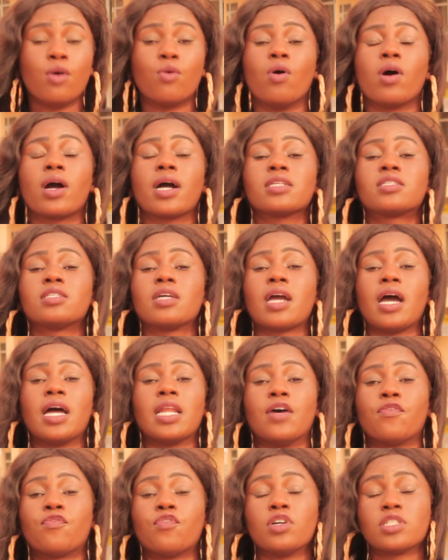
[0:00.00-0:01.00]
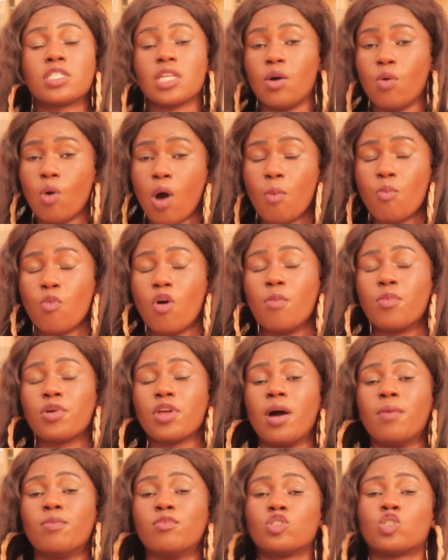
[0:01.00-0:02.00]
Well, catch a gun up was a one more
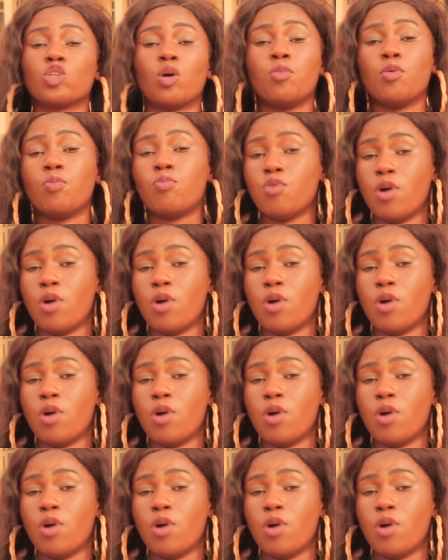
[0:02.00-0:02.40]
way almost so much